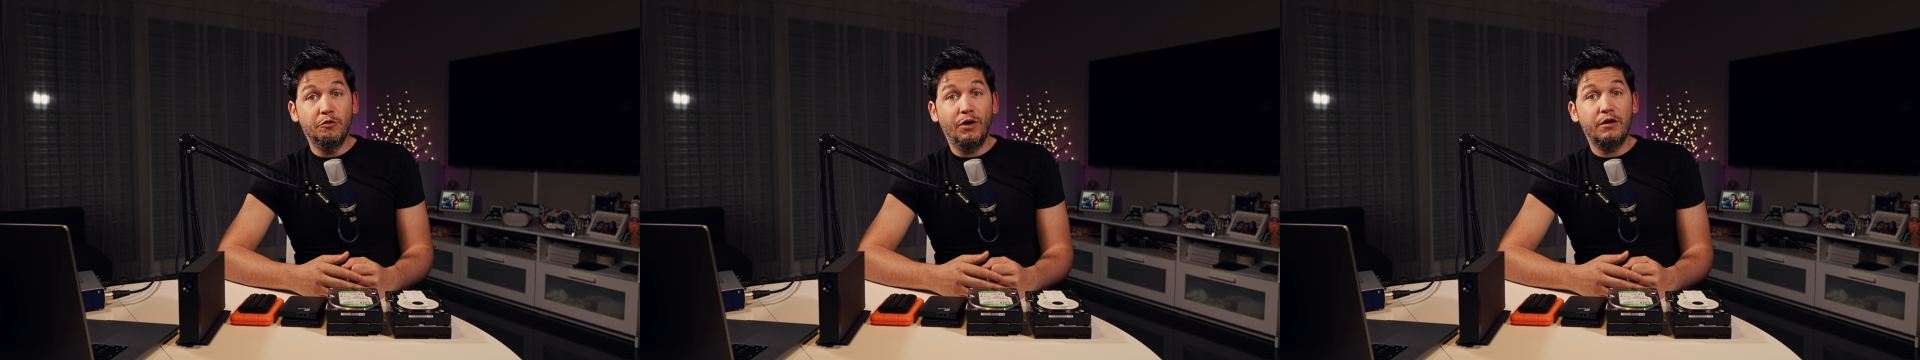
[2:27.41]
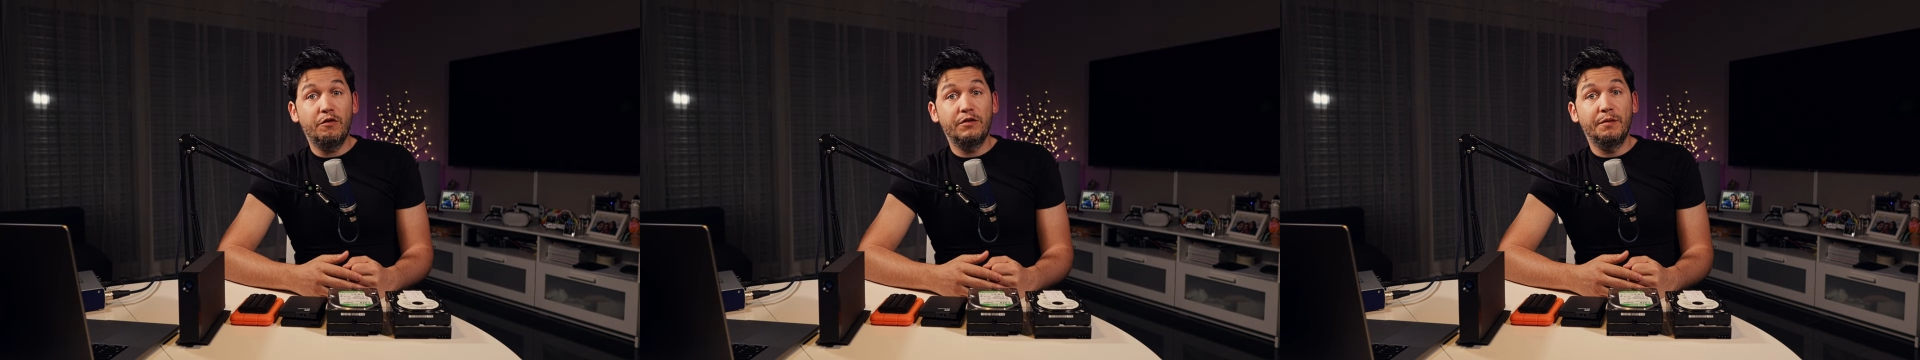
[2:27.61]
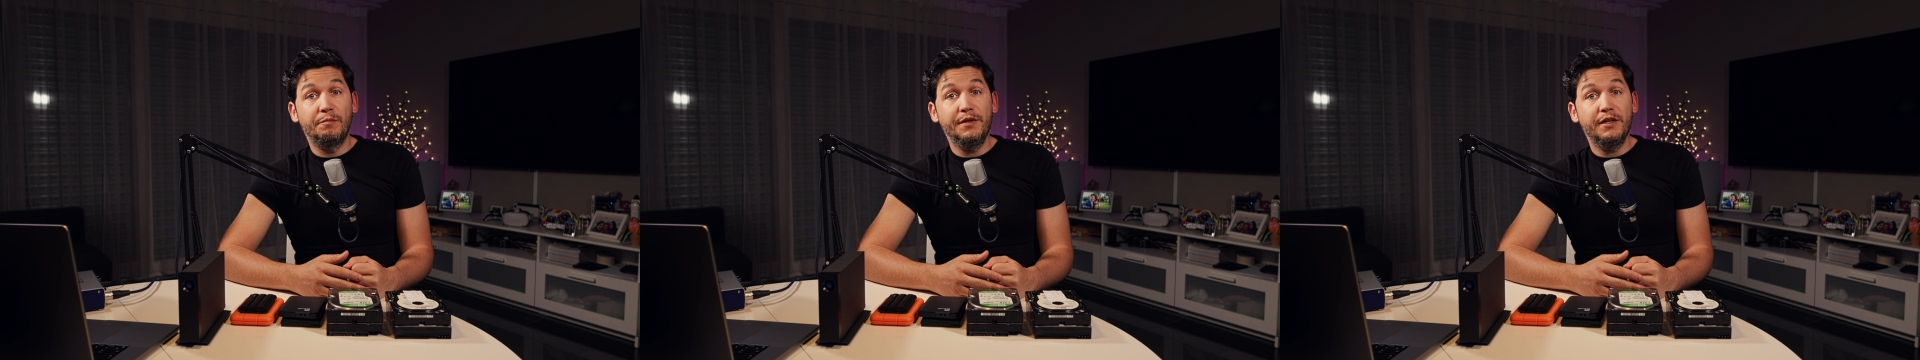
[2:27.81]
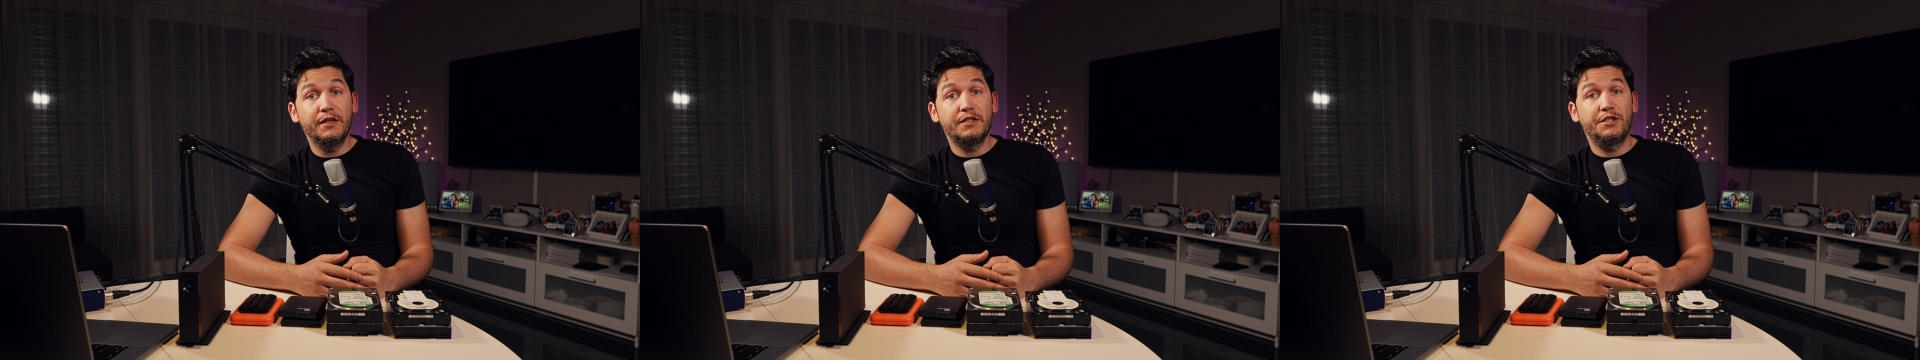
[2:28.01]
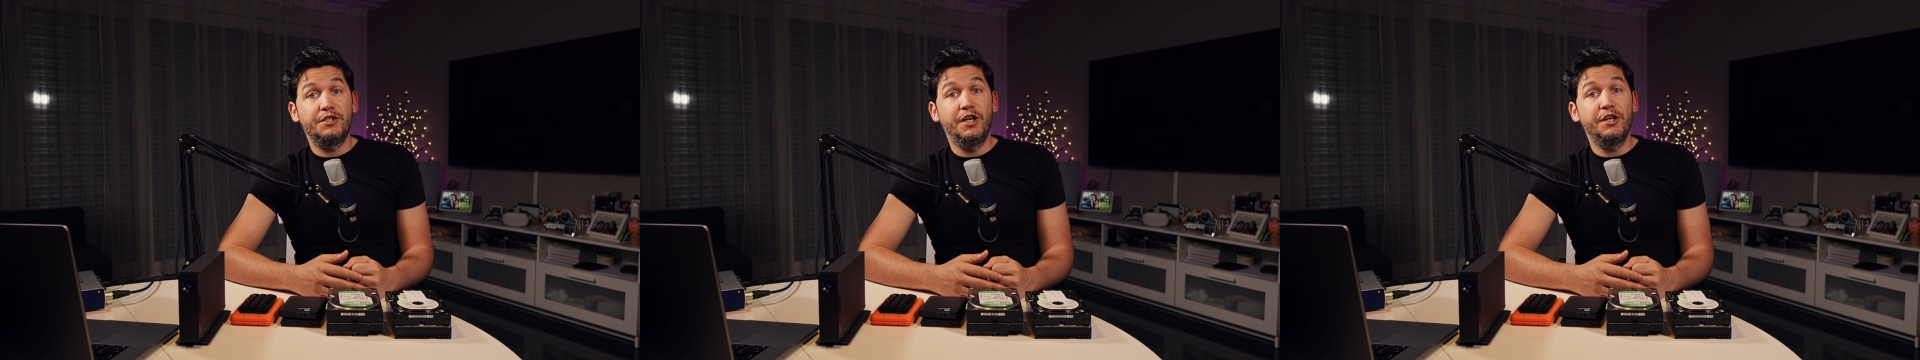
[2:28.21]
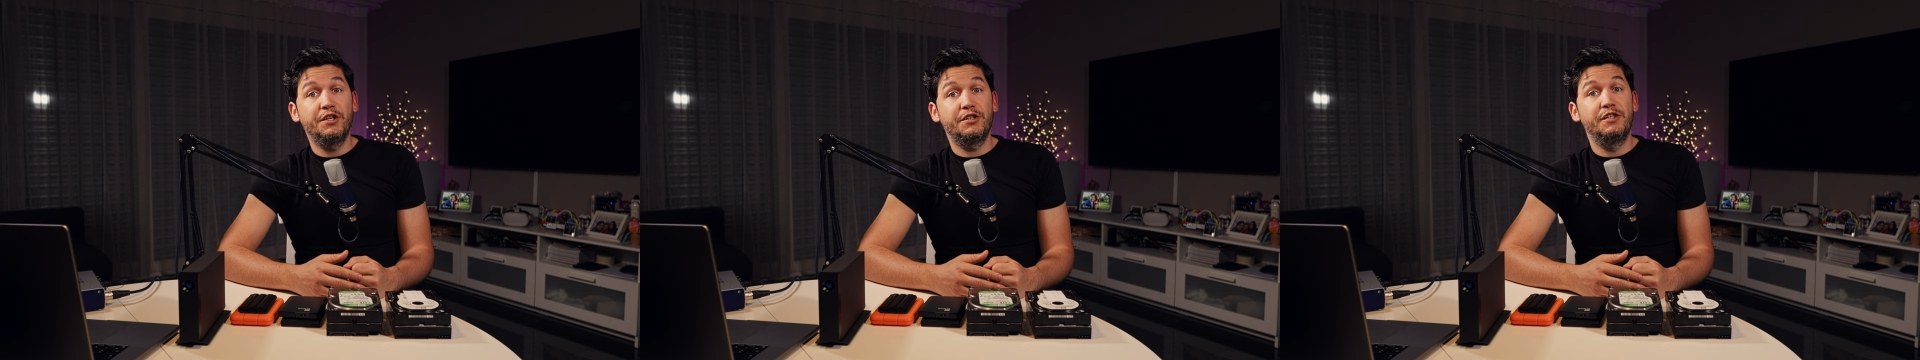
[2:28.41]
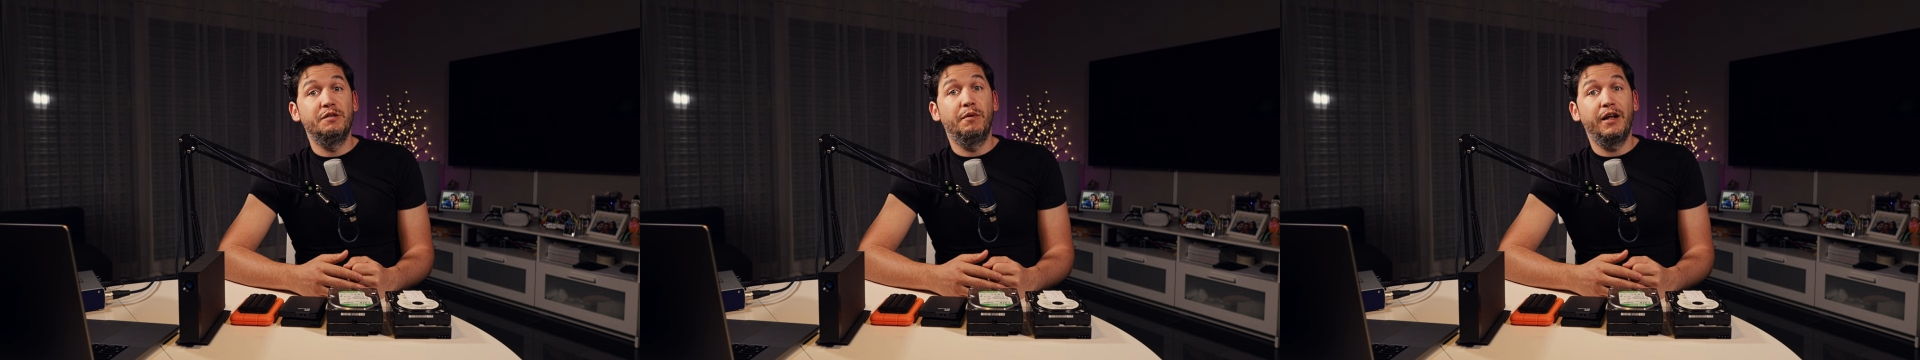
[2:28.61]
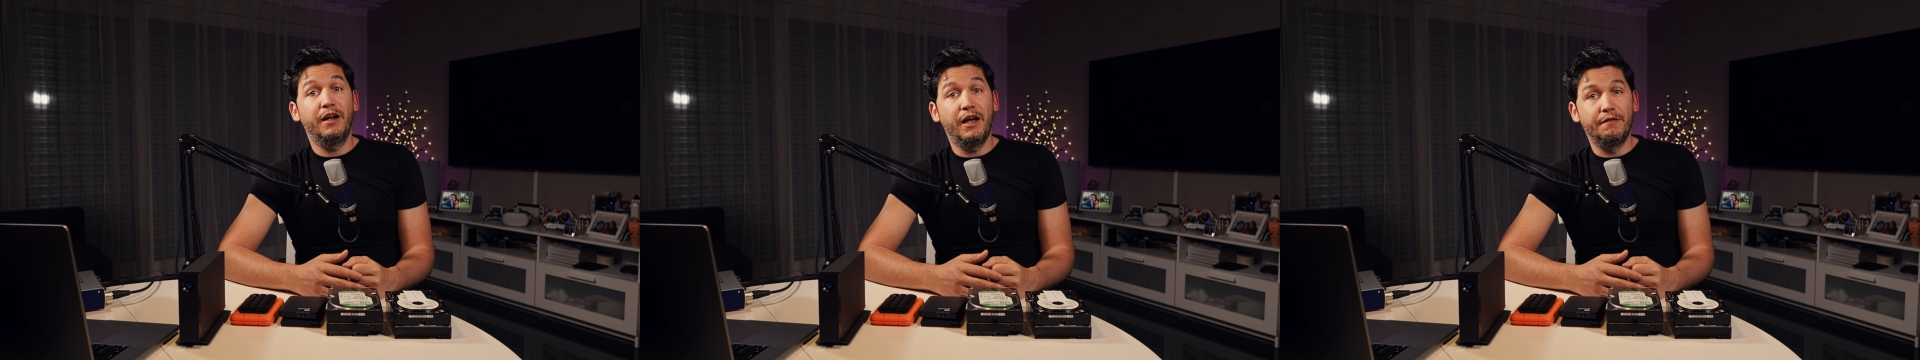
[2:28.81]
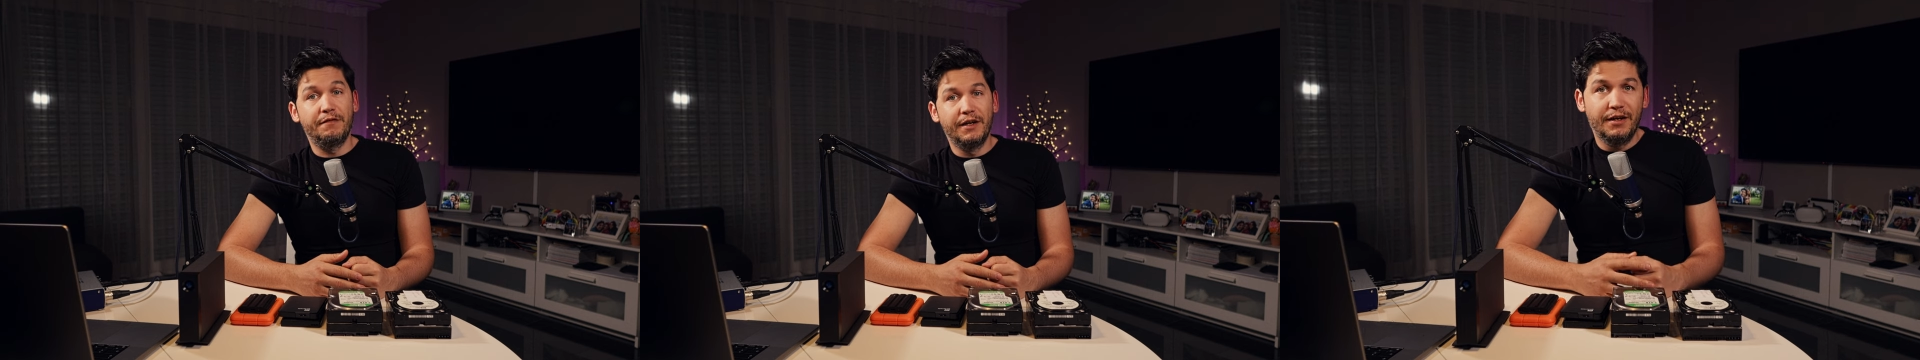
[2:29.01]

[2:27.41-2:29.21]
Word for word: one of the biggest changes in my life.